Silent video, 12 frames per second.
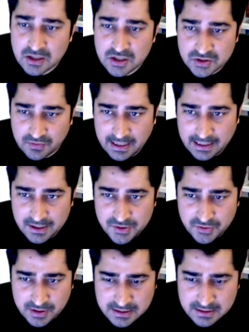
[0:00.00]
So what I can
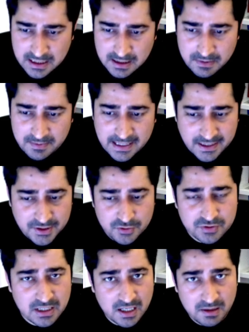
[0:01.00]
do is maybe I can use
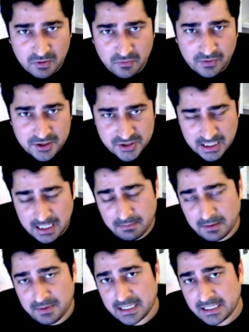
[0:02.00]
a remove function and
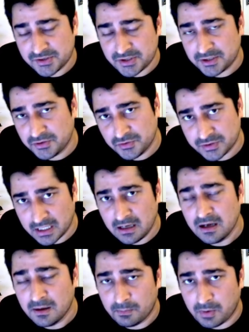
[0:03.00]
maybe I can try to use a
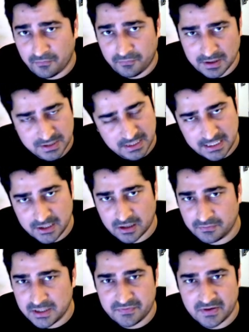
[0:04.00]
pop function. Either of
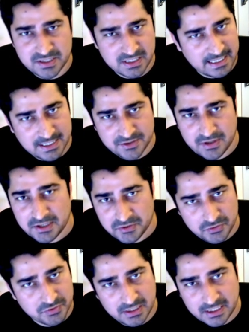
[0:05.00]
these functions I can try to
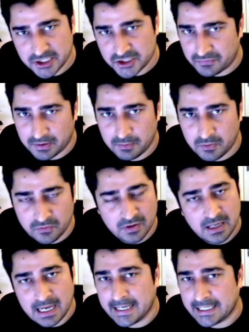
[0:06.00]
use. In case of remove,
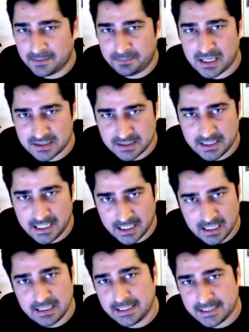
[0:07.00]
I can pass a
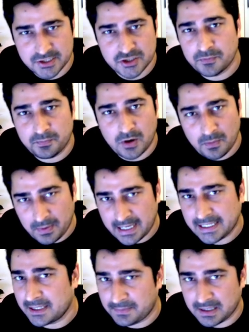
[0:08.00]
data. In case of pop, I
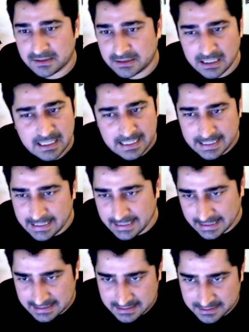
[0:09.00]
can pass the
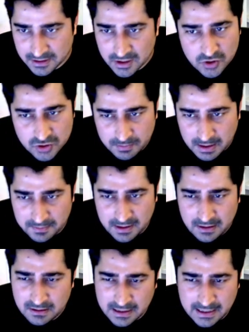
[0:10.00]
indexes. So
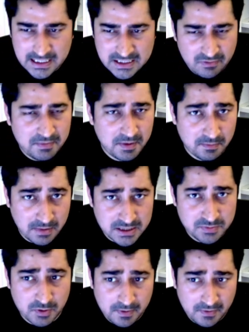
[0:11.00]
maybe index will be much
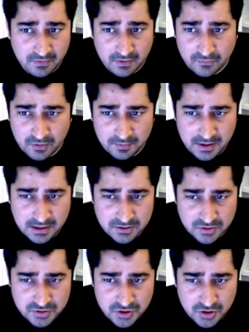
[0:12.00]
more preferable for me. So
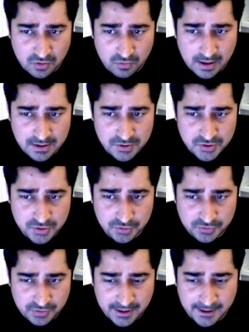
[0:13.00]
0, 1, 2,
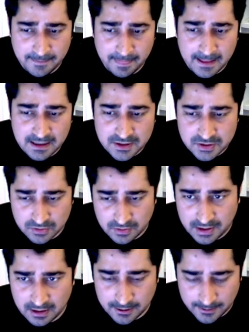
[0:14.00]
3. So
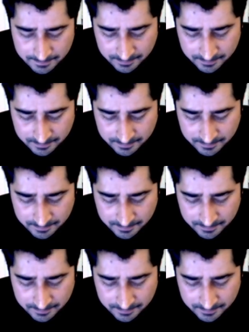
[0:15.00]
here